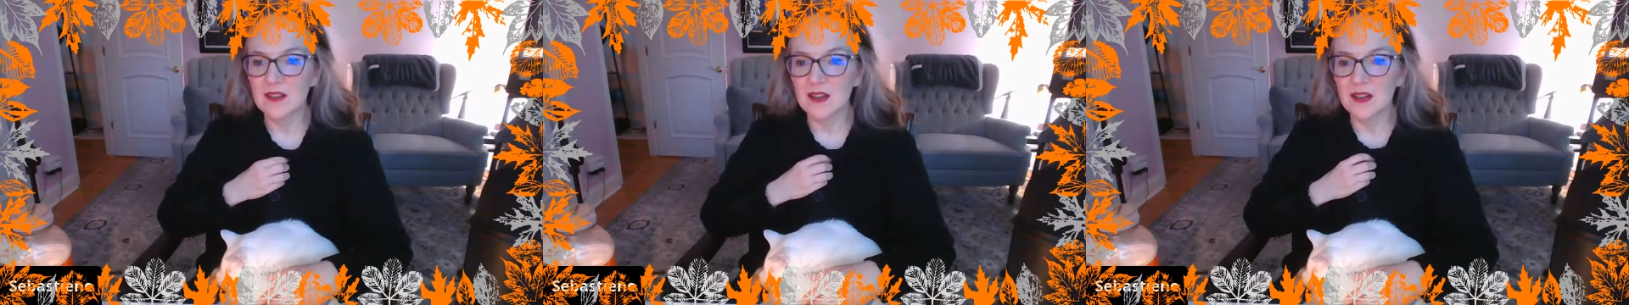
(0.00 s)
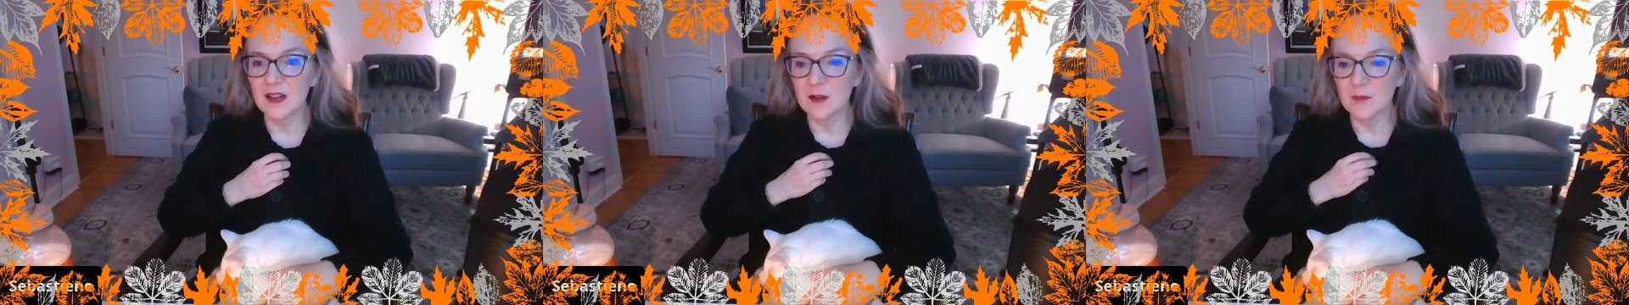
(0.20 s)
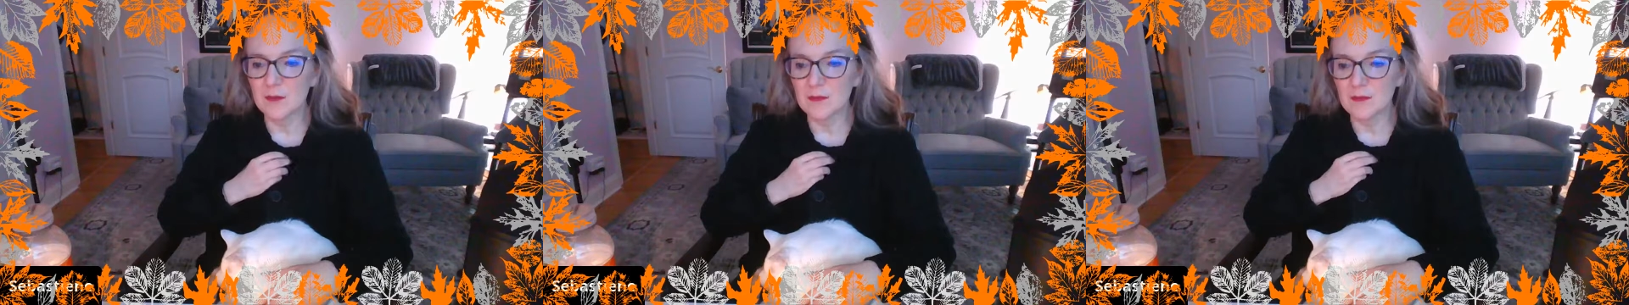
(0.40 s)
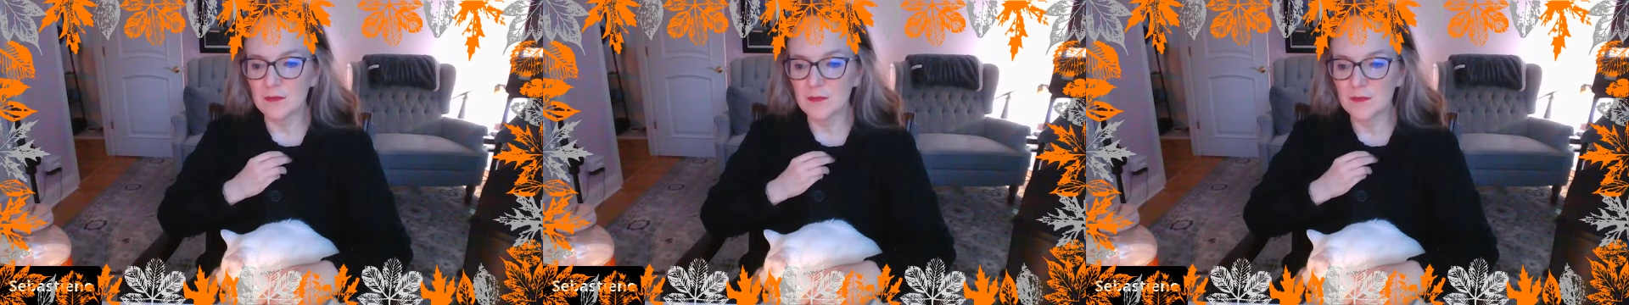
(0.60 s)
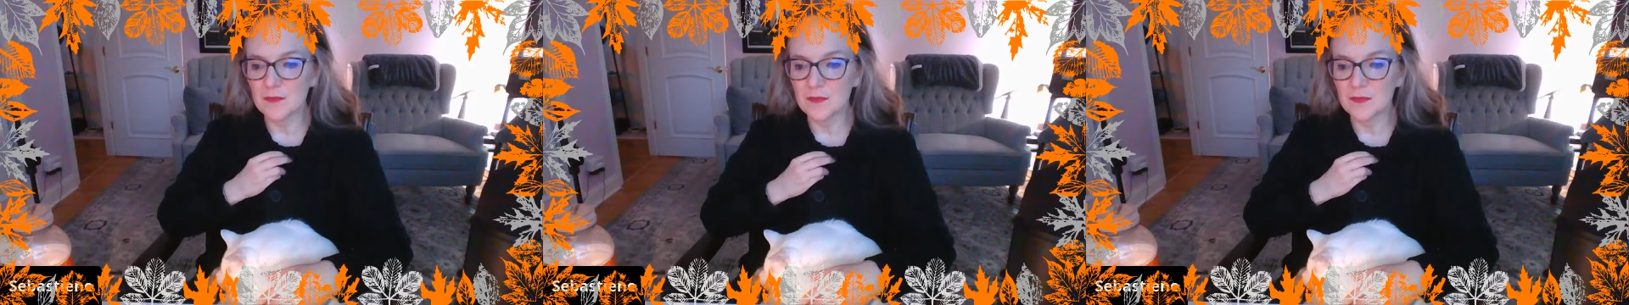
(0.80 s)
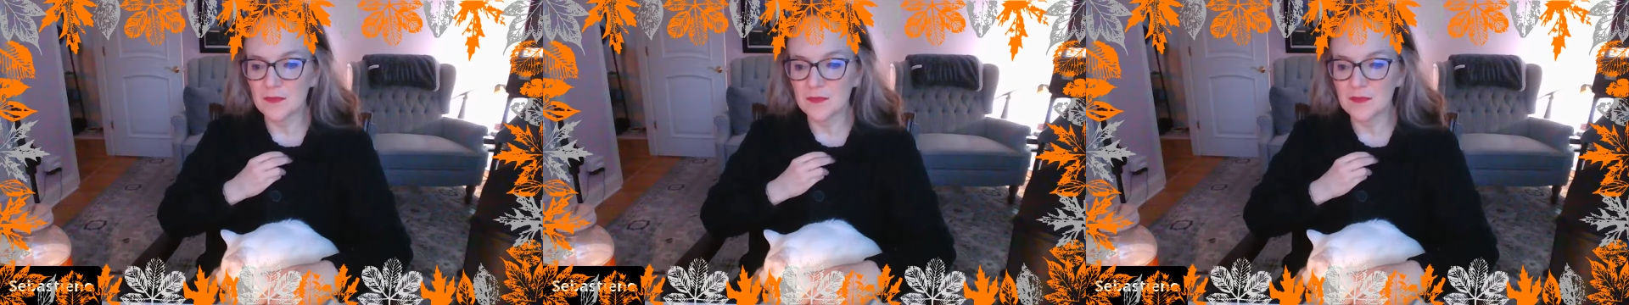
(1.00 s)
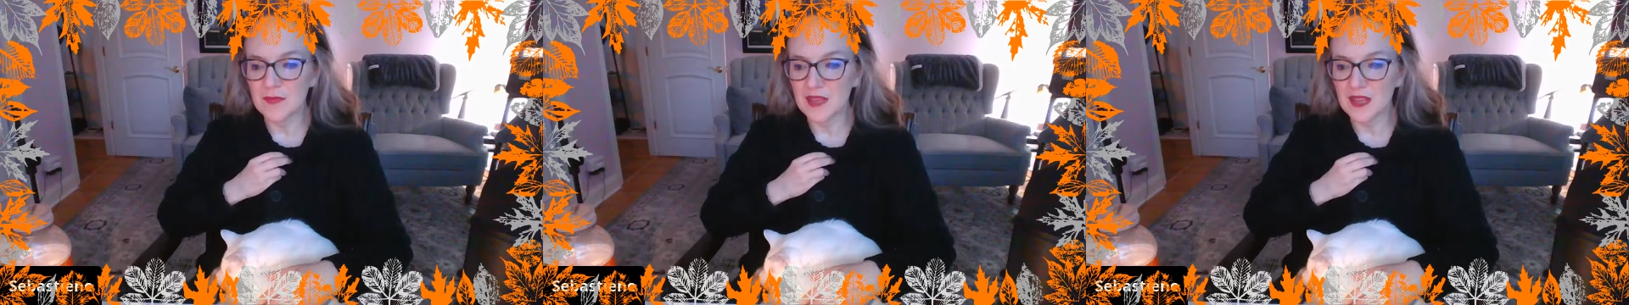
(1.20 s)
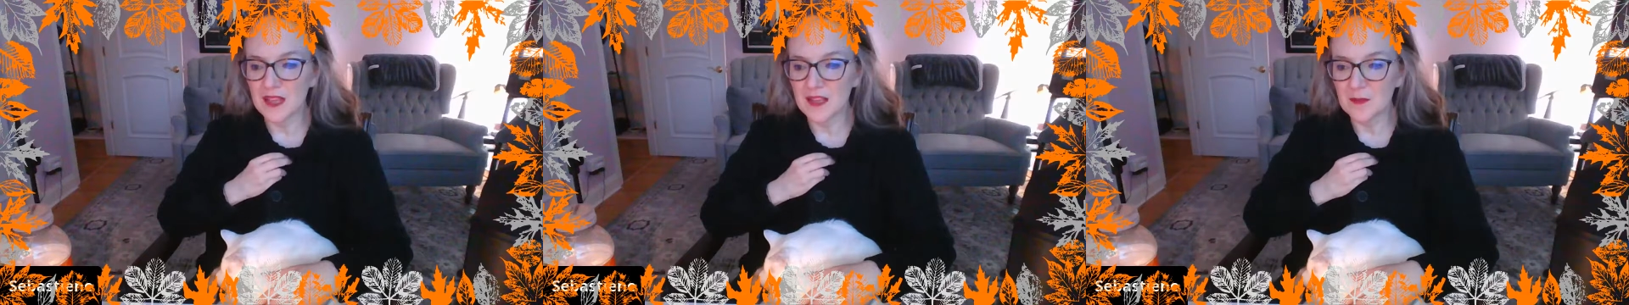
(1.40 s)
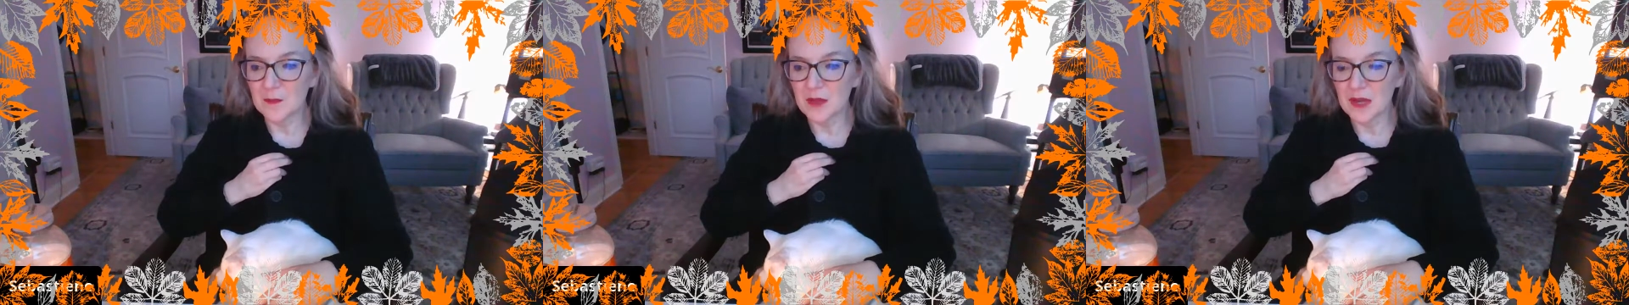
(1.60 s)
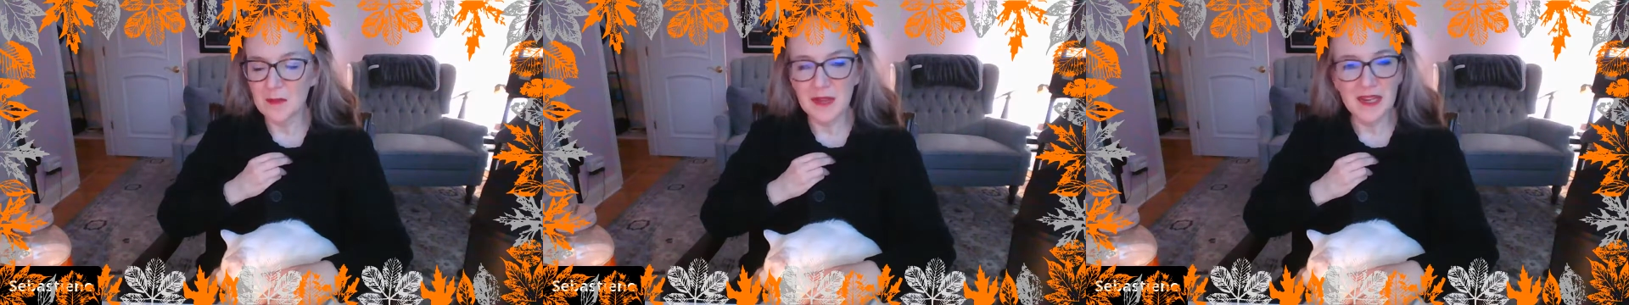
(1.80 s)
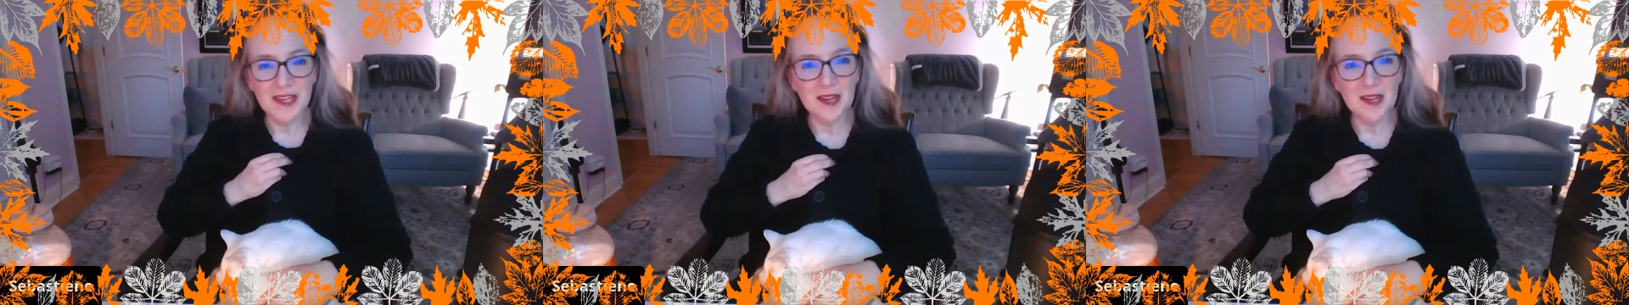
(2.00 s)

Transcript: Um, and, but I made